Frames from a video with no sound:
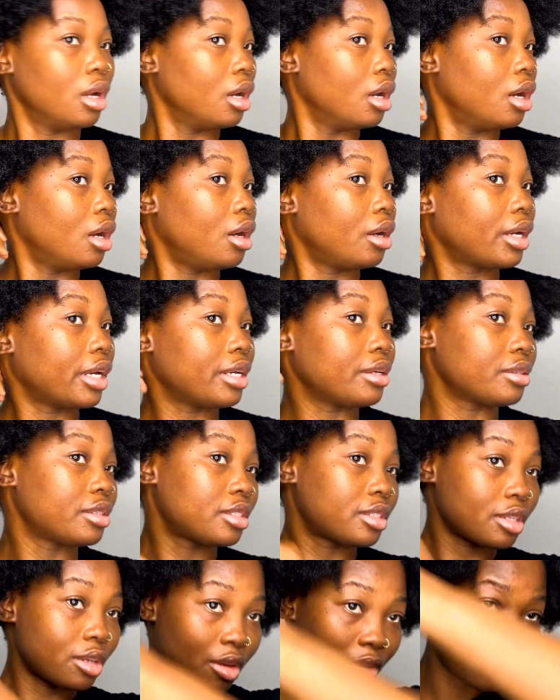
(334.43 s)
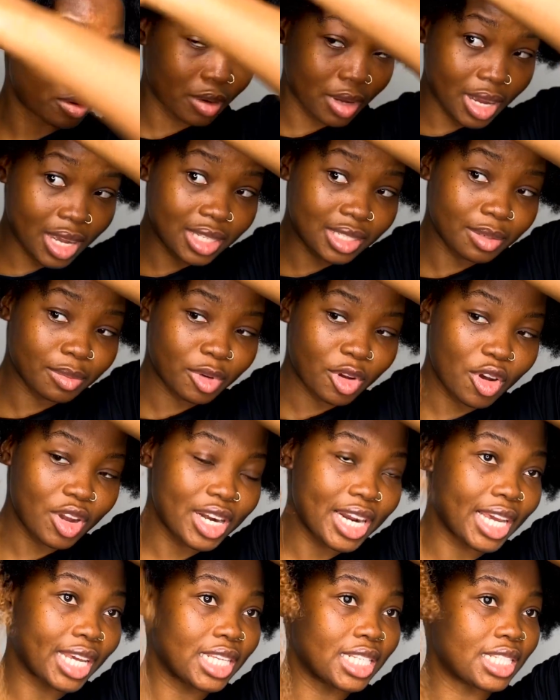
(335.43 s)
Okay, so as I'm going,
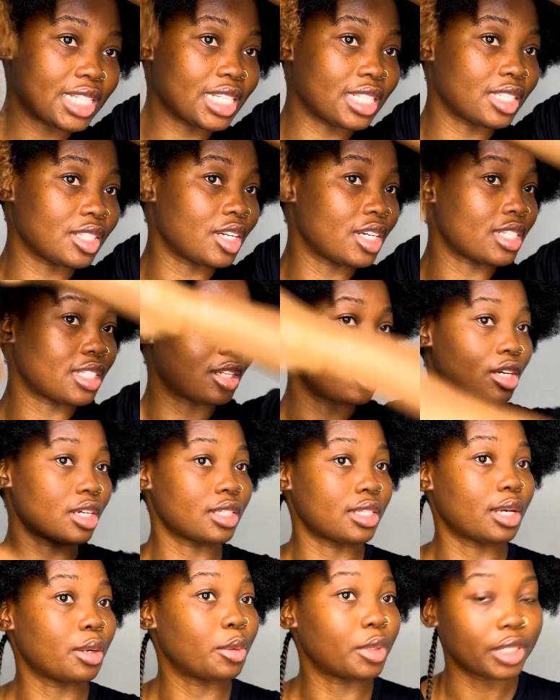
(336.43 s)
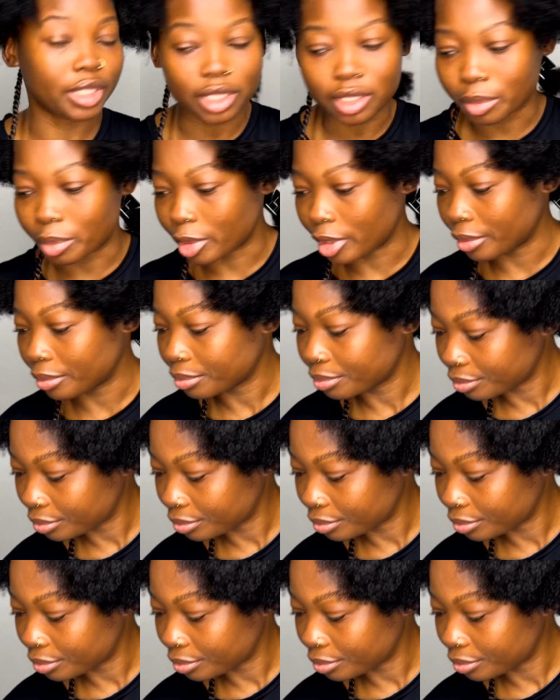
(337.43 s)
I can see it's not as long as I want it to be.